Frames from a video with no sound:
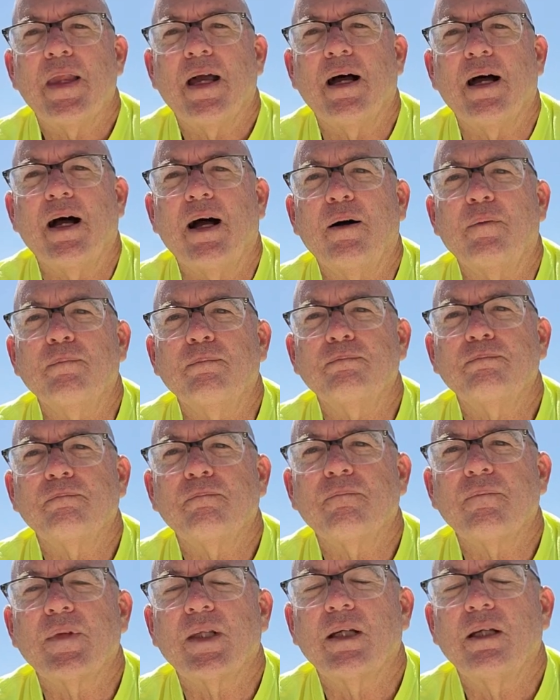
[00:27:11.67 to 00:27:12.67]
um,
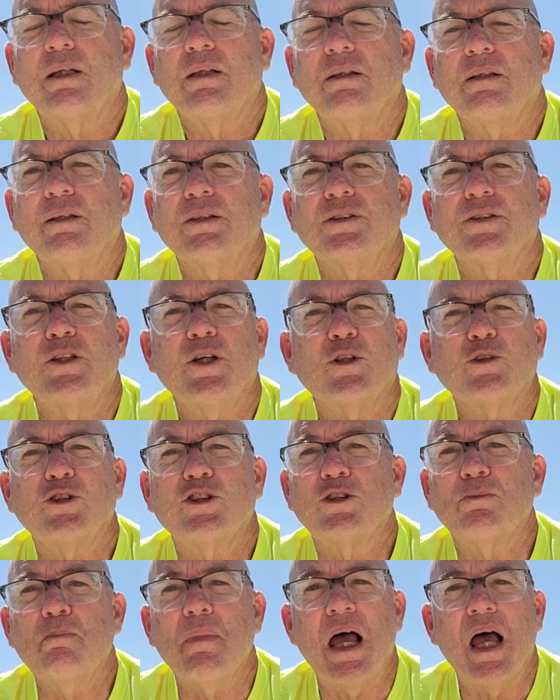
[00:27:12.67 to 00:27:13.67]
there's no
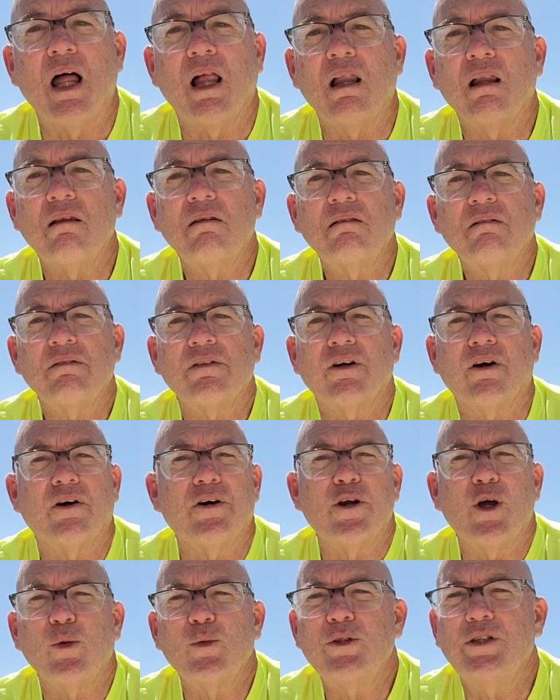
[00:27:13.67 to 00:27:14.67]
smell there are
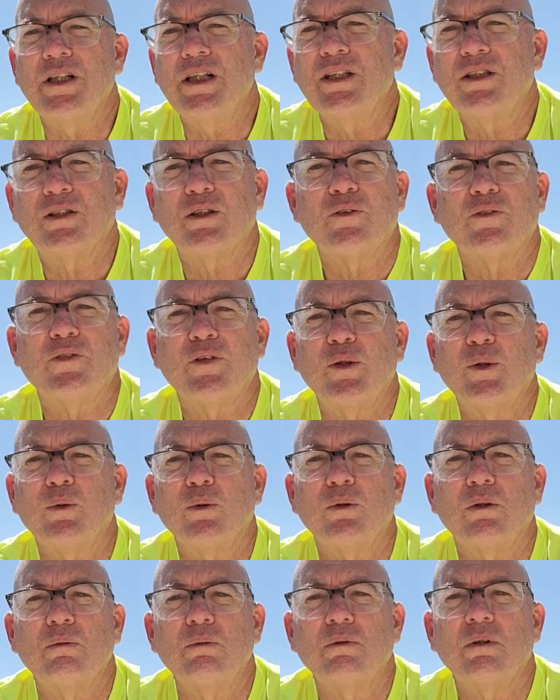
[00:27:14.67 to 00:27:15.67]
no diesel
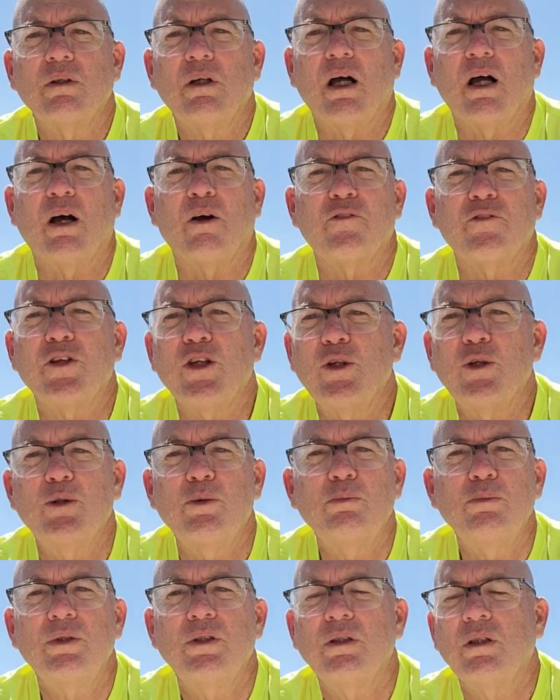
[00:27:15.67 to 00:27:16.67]
fuel uh,
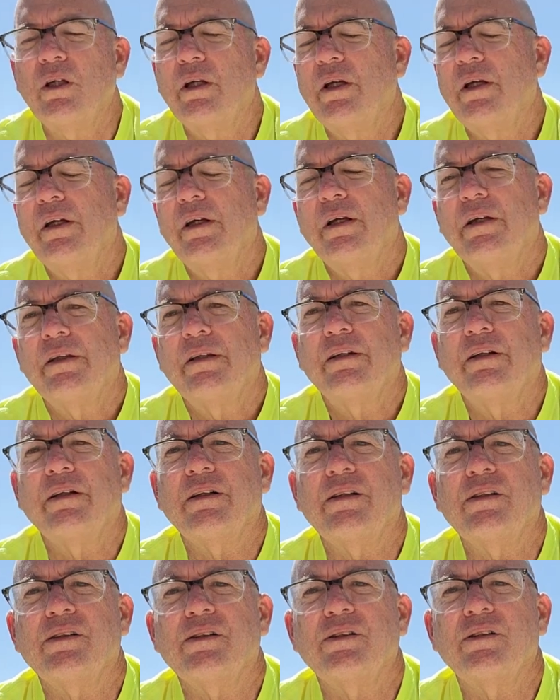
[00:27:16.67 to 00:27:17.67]
fumes
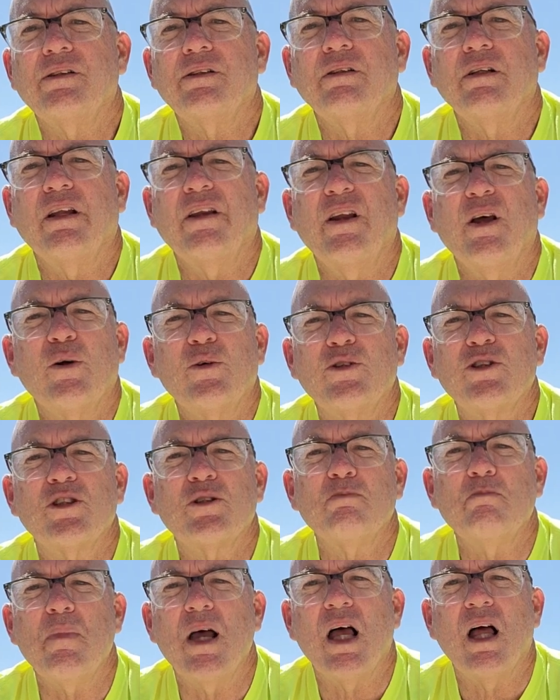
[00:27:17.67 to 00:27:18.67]
there's no
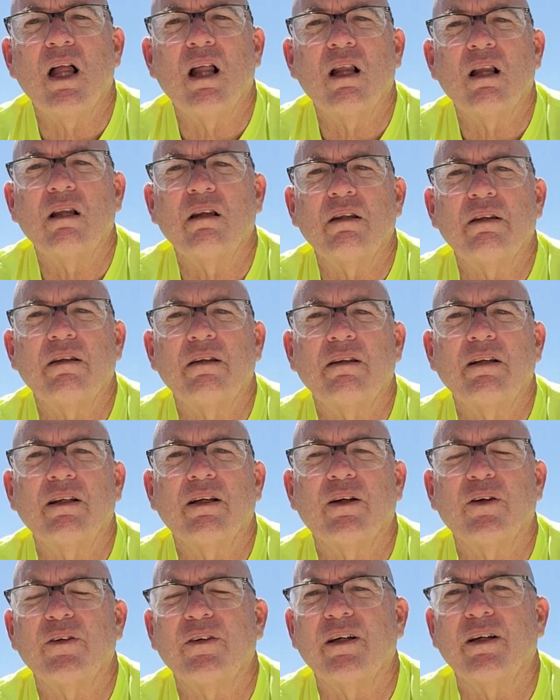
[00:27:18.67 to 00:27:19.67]
smell, you
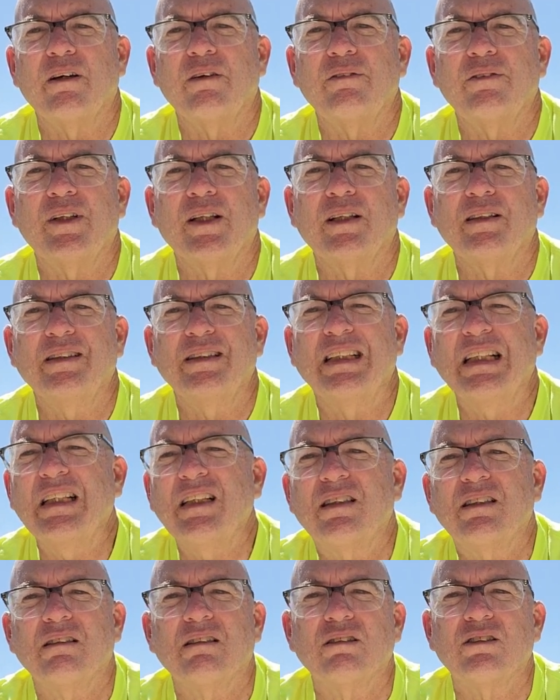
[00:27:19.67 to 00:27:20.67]
know, the, the
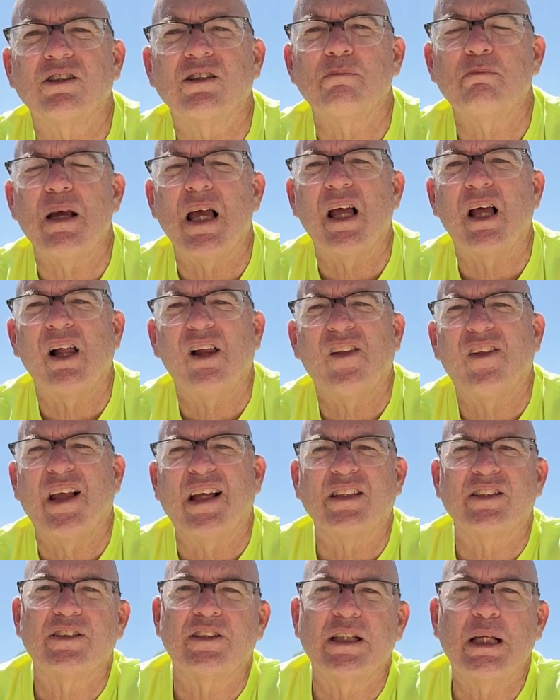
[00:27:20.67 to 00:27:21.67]
diesel smell
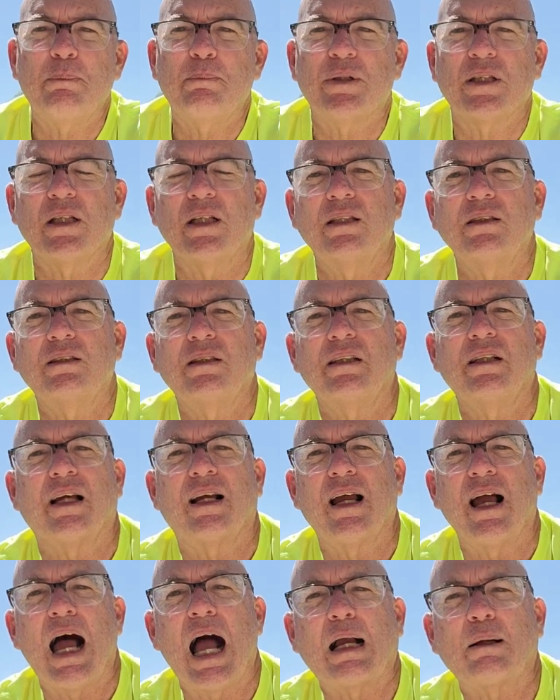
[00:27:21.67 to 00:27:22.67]
that seeps into the
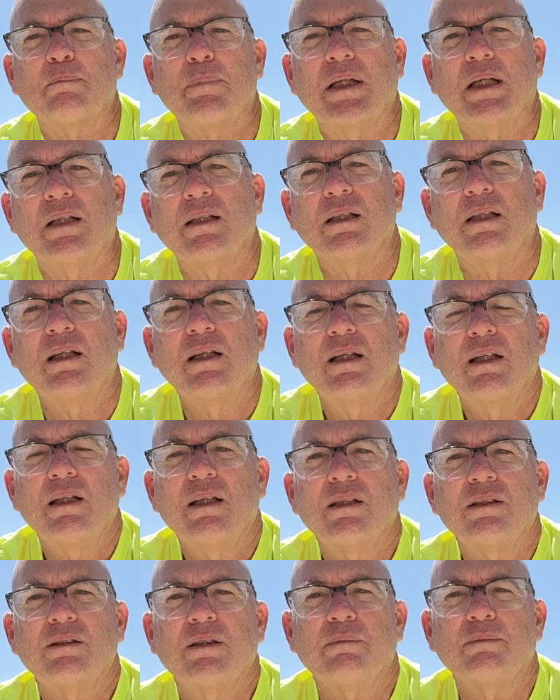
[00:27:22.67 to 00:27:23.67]
cockpit,
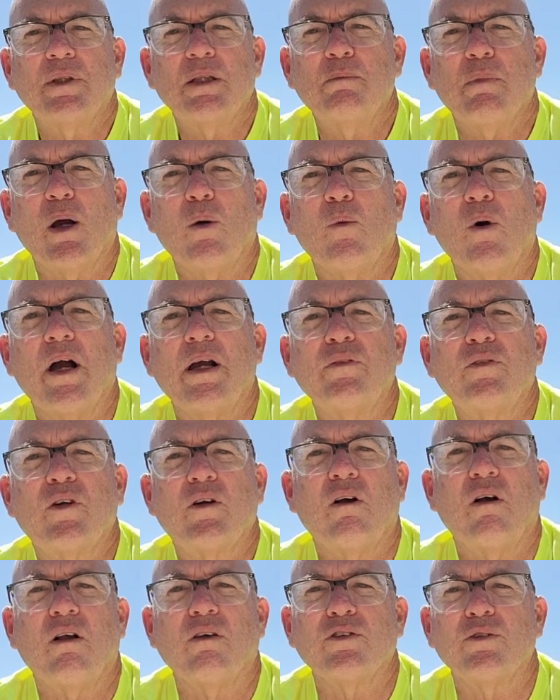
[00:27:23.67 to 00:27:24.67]
something my wife
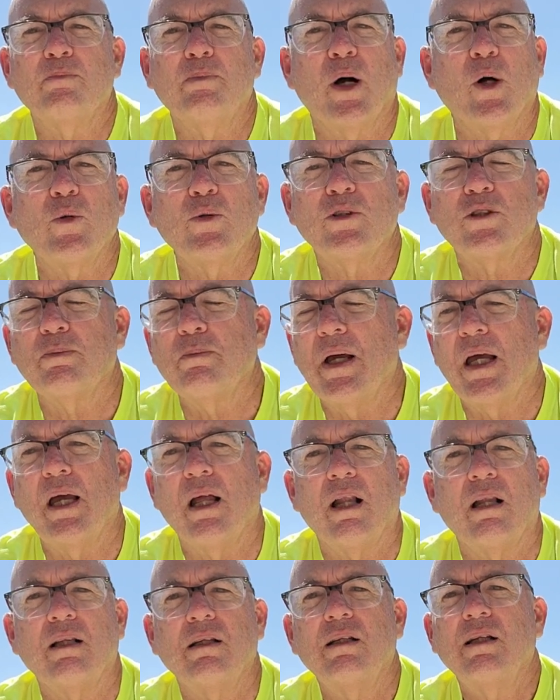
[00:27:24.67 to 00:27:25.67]
calls boat
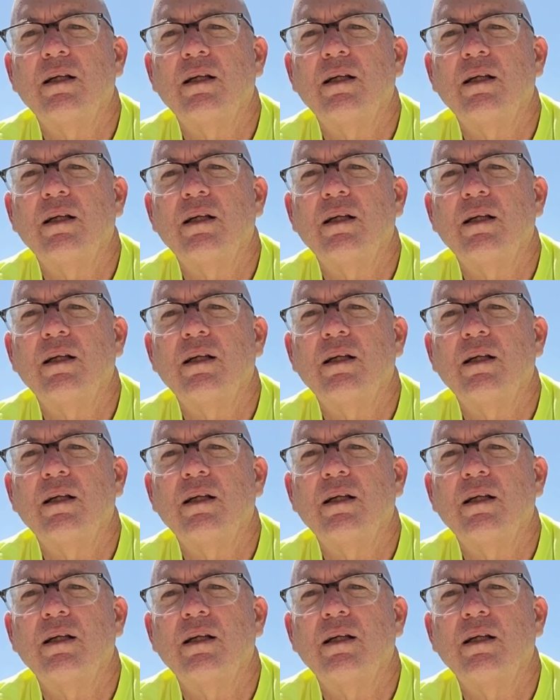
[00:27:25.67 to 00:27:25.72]
smell.